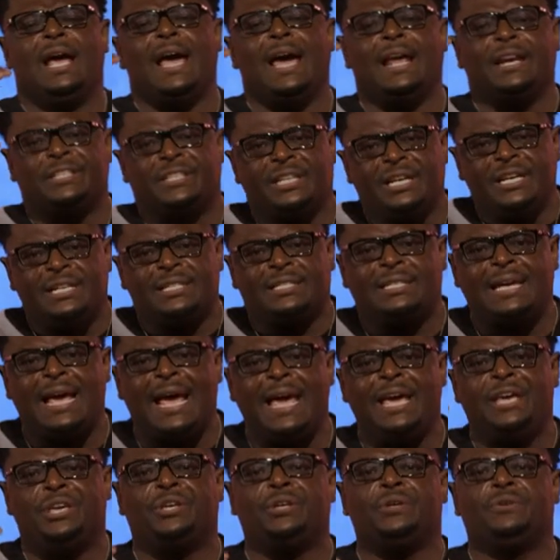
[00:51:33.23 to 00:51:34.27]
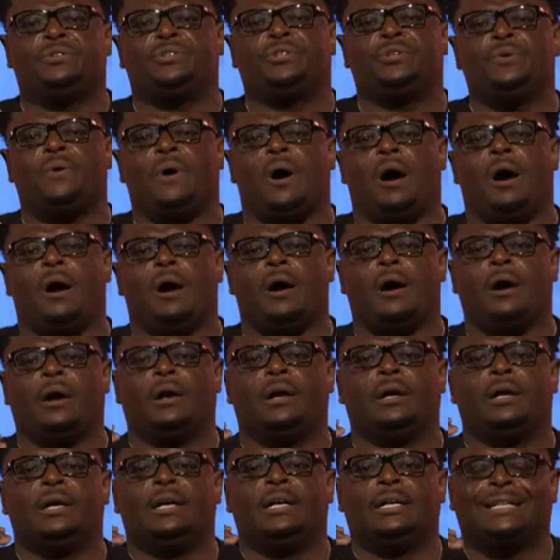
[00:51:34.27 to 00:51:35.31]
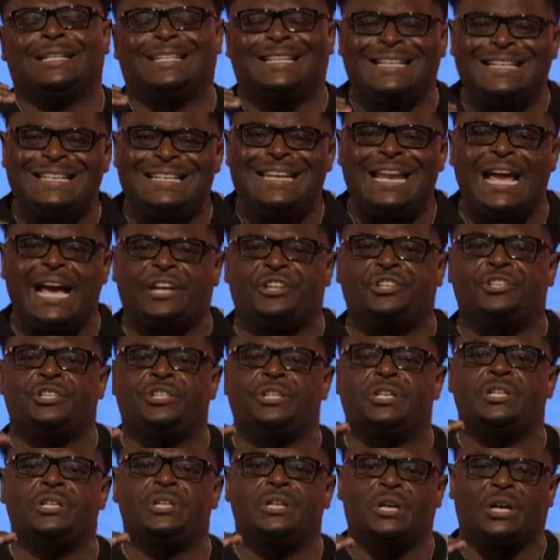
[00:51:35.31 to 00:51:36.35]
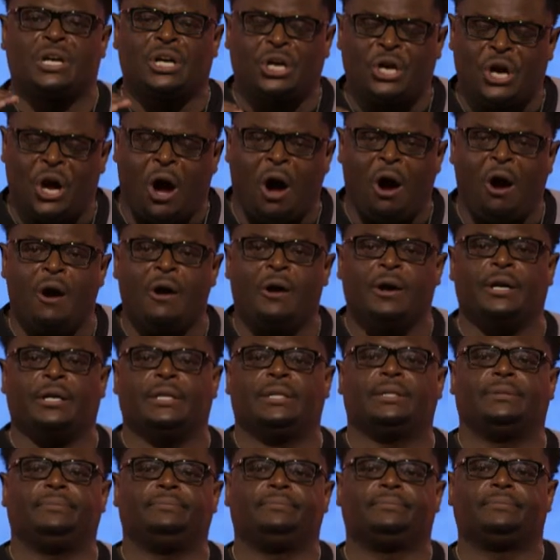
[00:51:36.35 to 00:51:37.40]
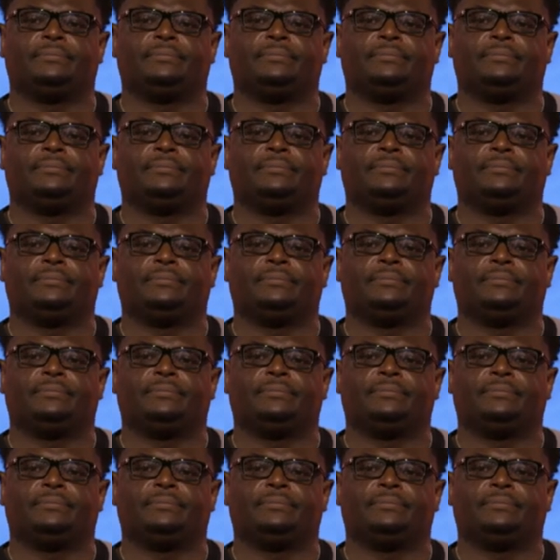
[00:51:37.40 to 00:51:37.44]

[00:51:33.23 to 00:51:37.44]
and it's gonna take you to our connection card.